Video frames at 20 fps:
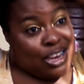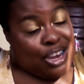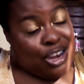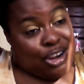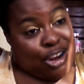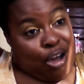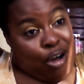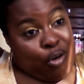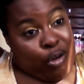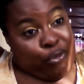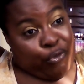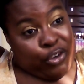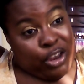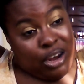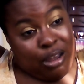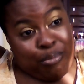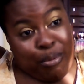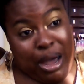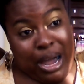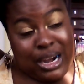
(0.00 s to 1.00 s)
You know, if
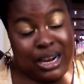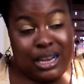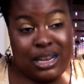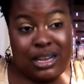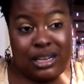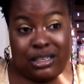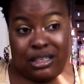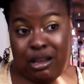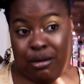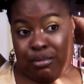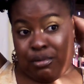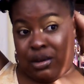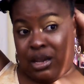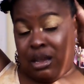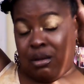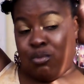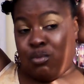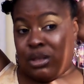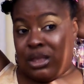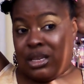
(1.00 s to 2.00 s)
anybody ends up
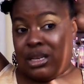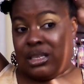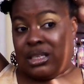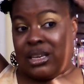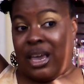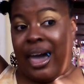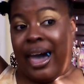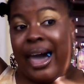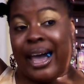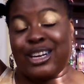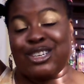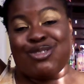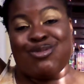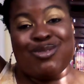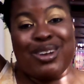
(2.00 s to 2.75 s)
getting with this guy,